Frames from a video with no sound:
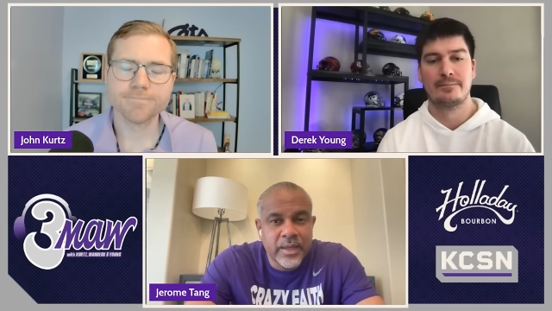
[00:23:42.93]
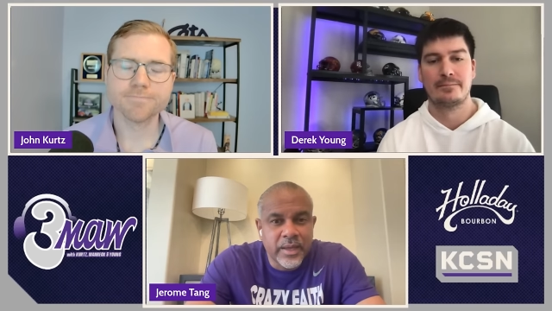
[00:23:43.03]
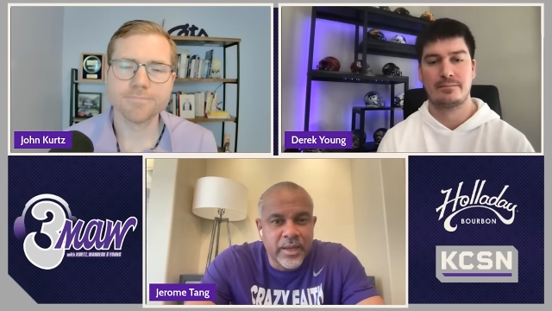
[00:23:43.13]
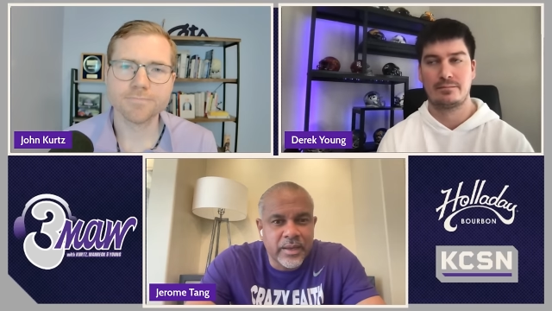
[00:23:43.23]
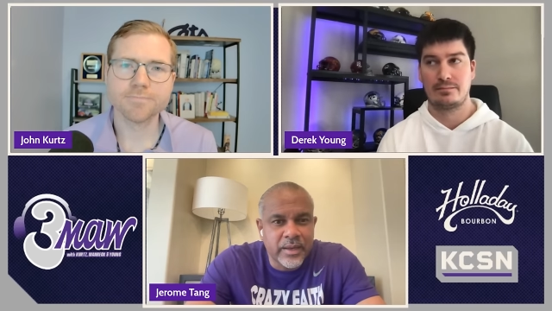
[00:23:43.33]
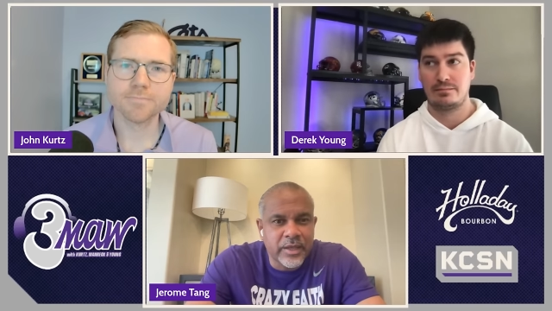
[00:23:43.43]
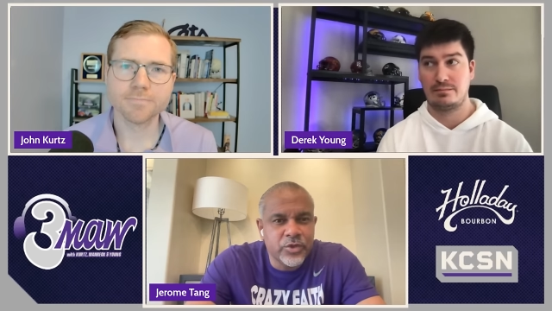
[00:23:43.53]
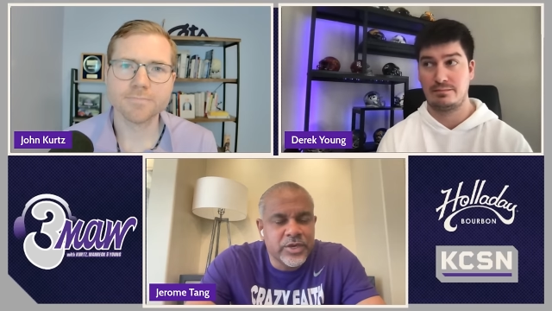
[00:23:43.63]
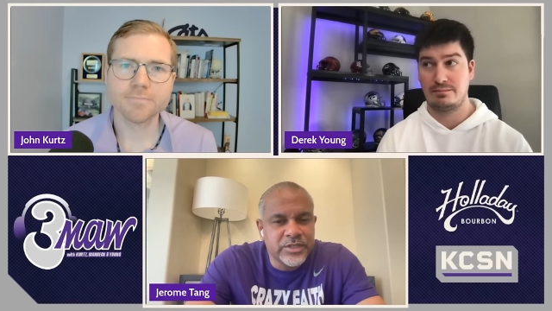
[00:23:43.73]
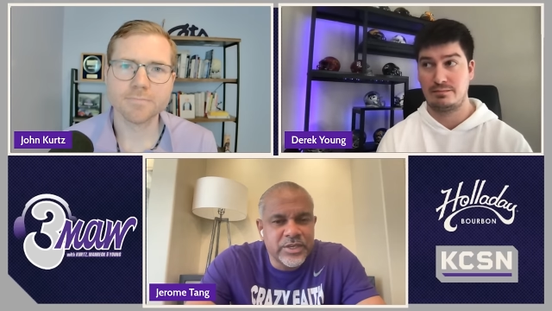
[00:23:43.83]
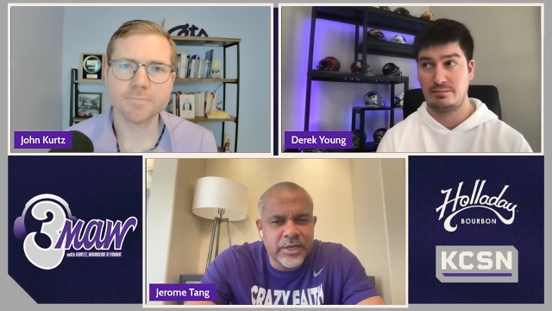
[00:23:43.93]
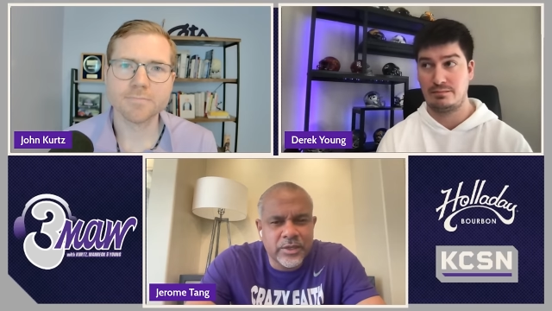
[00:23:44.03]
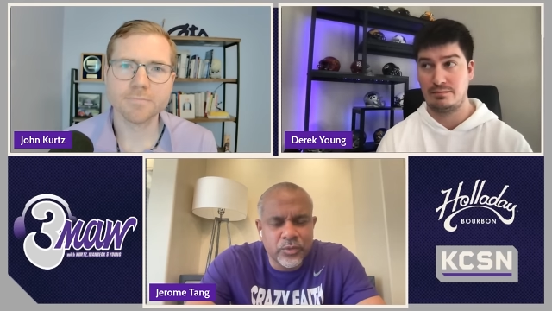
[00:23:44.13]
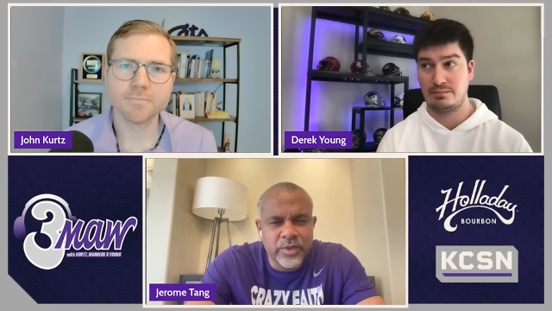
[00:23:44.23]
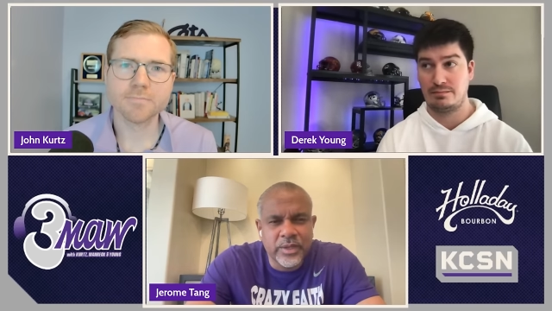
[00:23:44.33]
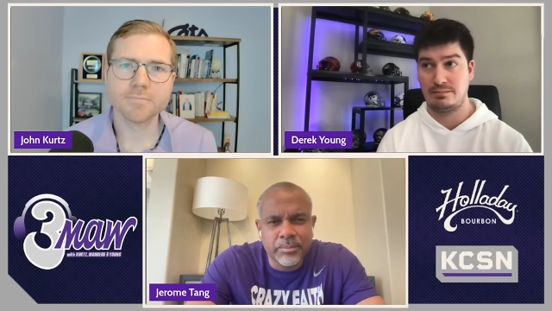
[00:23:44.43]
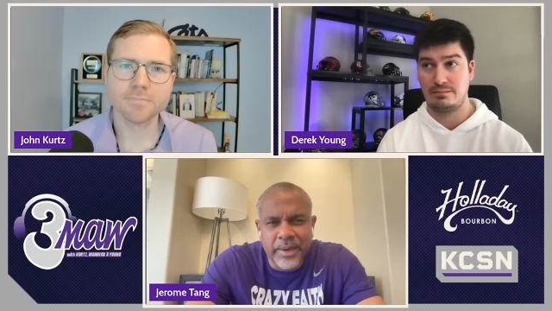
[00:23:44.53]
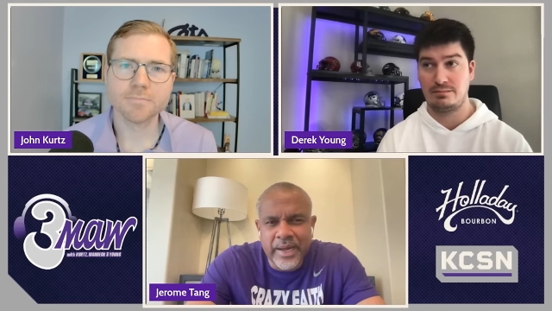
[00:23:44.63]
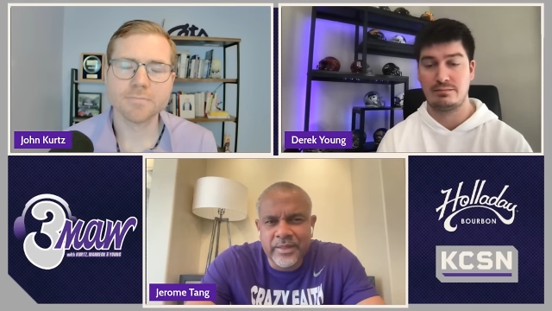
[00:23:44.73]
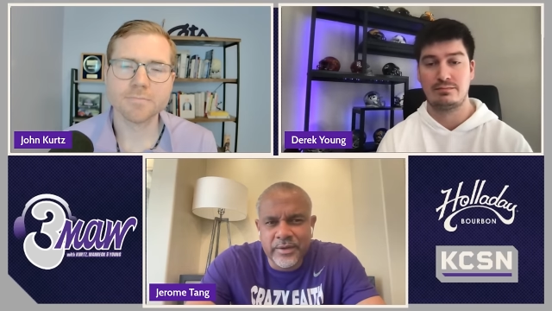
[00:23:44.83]
Speaker 1: And you could tell it really
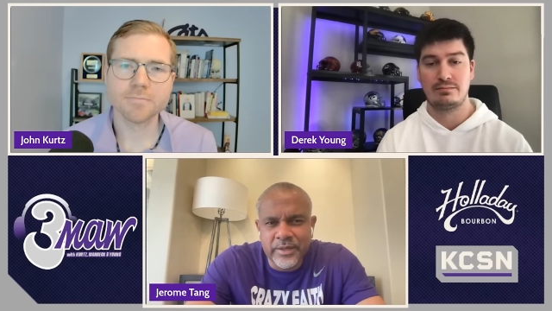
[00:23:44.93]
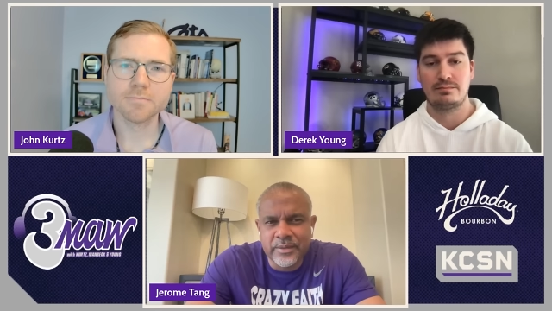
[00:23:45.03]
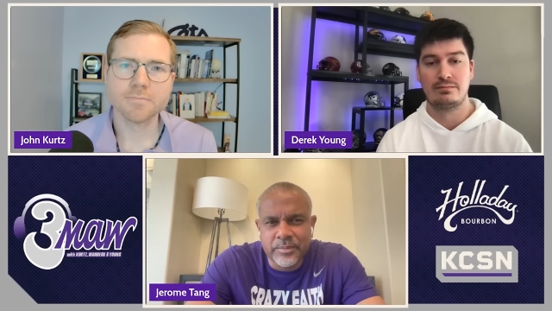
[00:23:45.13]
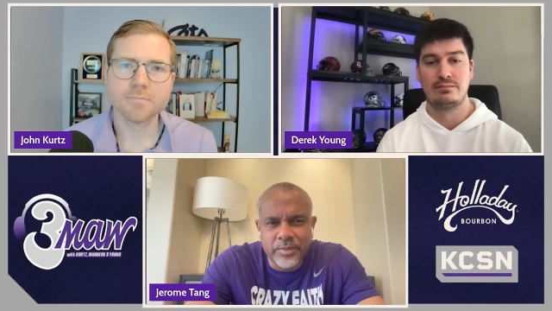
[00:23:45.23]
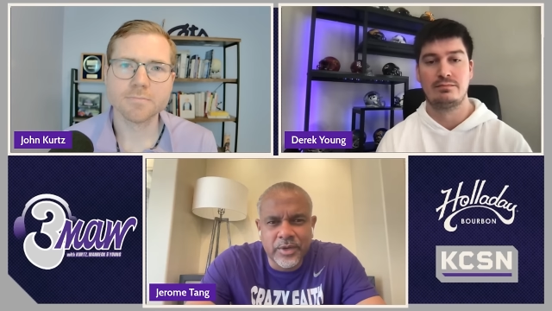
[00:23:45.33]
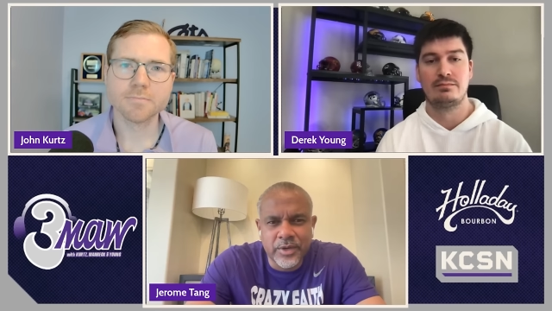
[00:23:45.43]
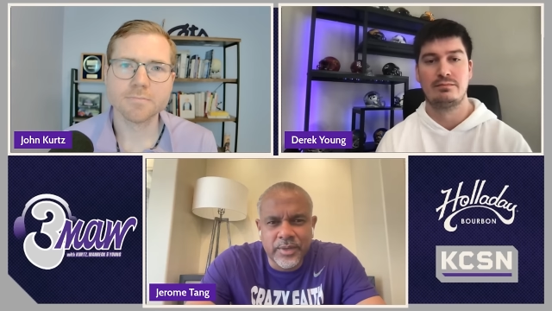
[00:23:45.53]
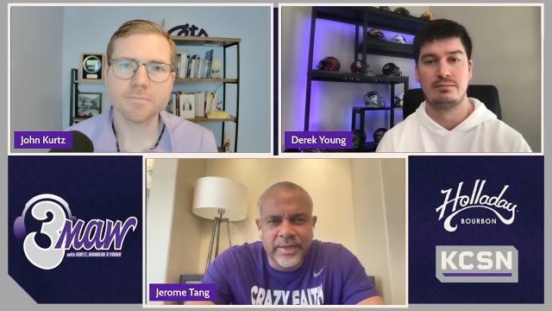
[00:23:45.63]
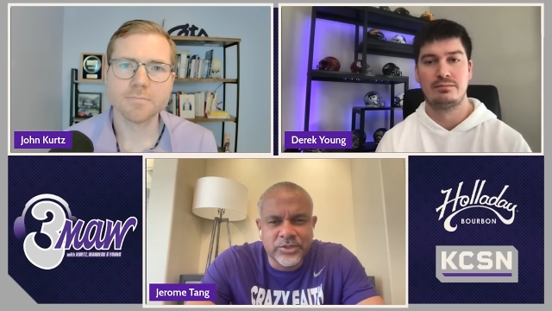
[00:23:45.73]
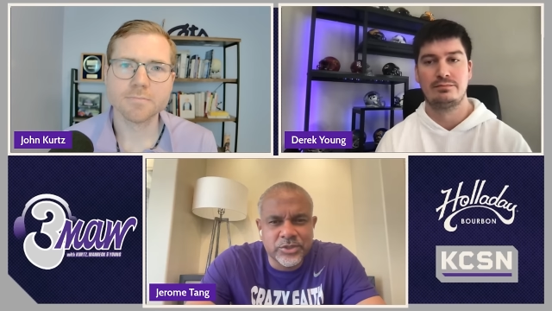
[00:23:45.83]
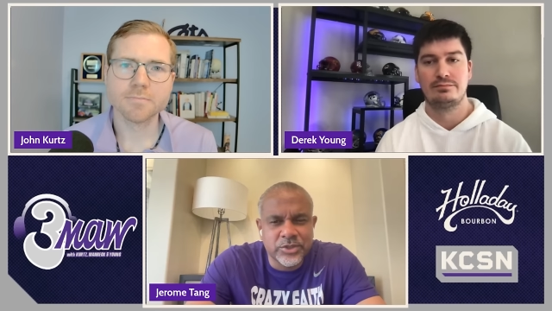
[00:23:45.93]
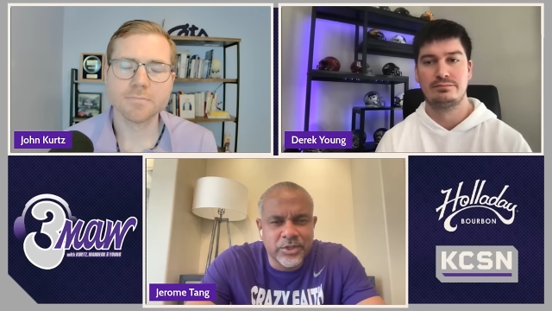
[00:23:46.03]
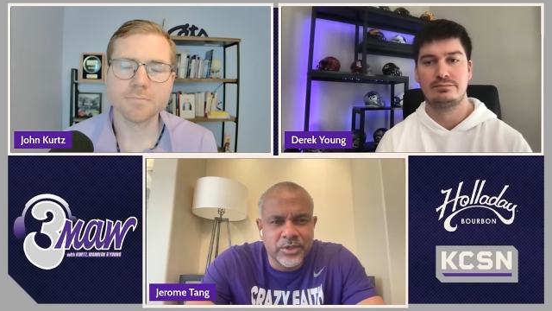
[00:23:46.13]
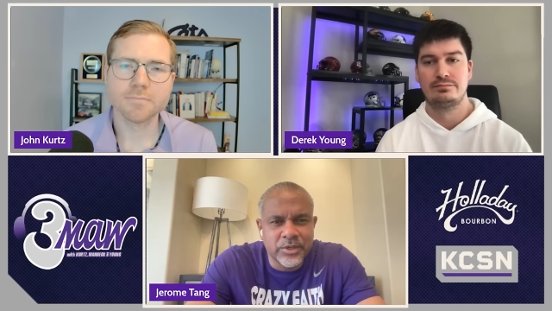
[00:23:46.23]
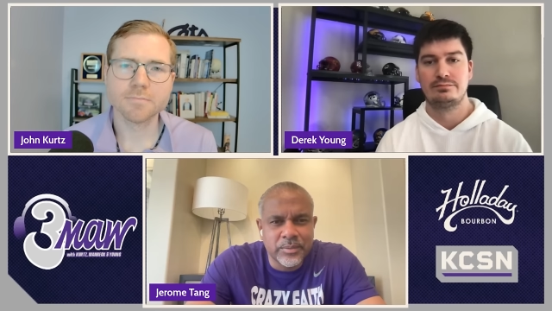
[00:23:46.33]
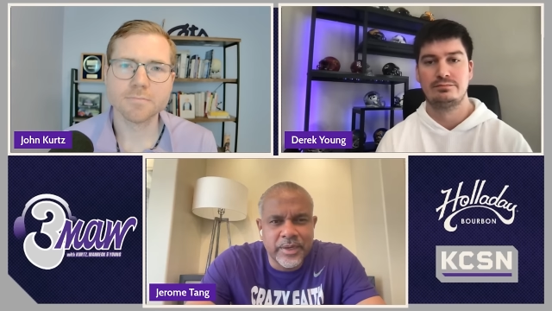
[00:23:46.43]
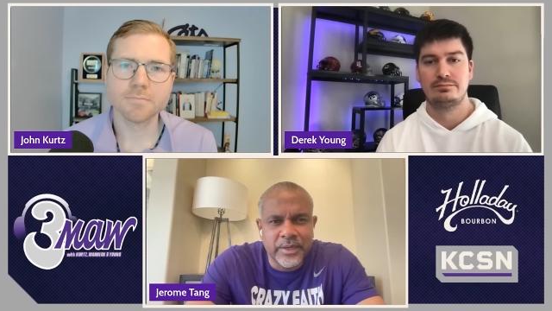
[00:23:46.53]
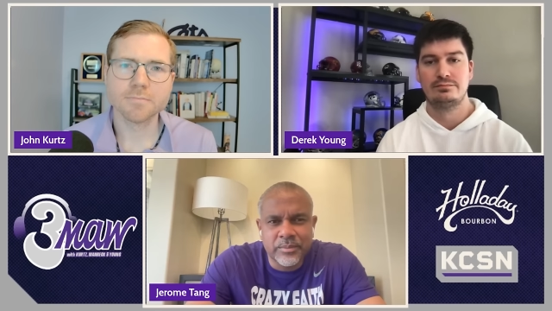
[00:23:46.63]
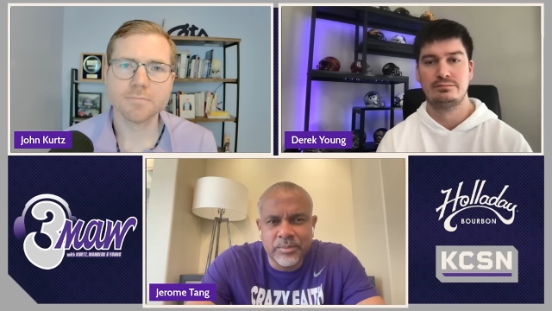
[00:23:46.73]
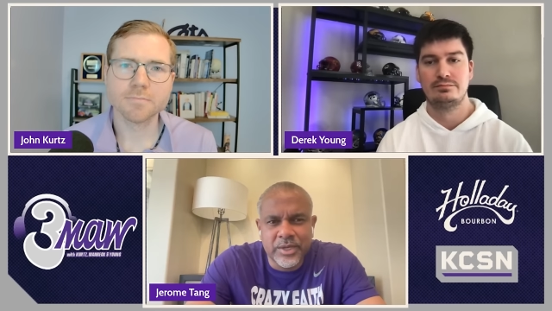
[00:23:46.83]
bothered him all last year about
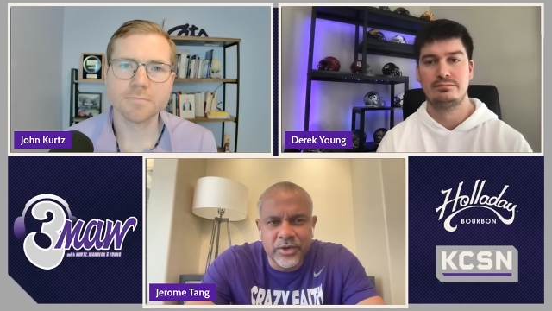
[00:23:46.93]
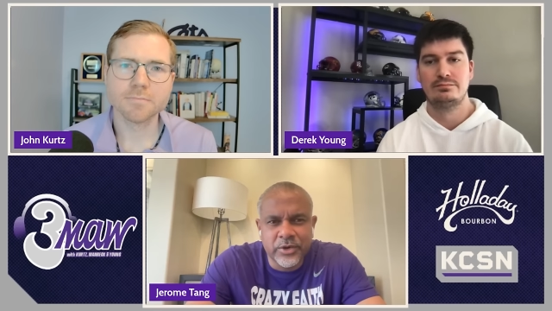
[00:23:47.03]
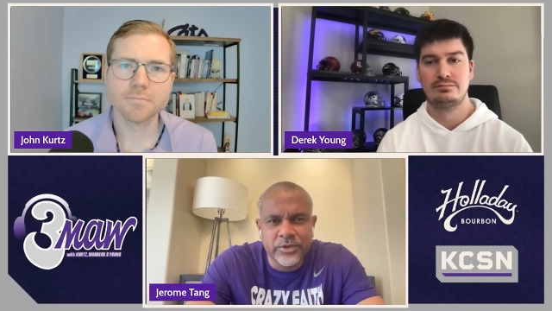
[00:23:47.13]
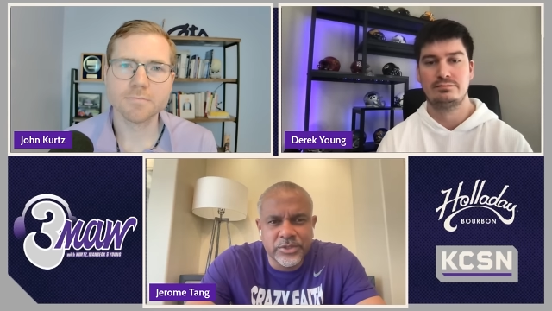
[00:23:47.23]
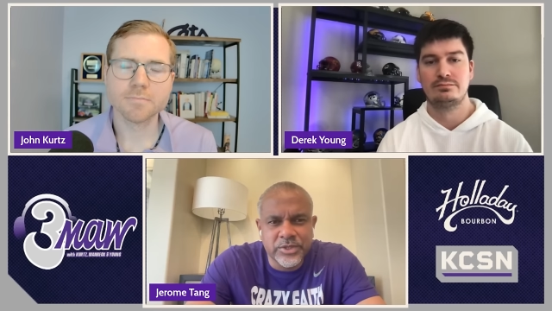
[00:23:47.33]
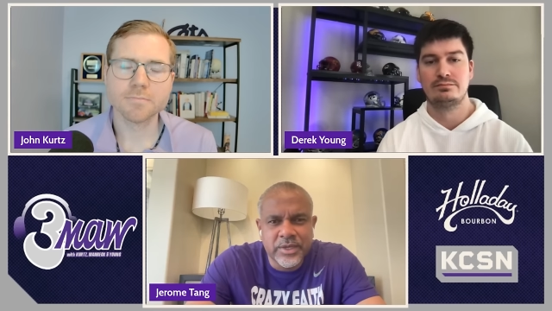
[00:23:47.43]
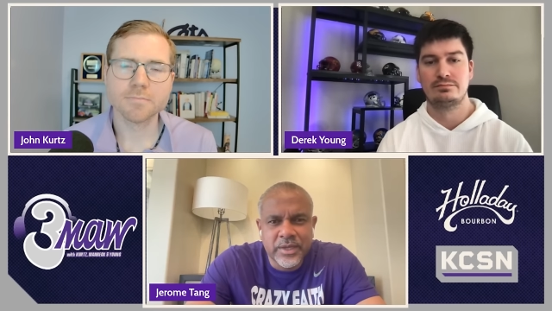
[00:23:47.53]
him being hurt.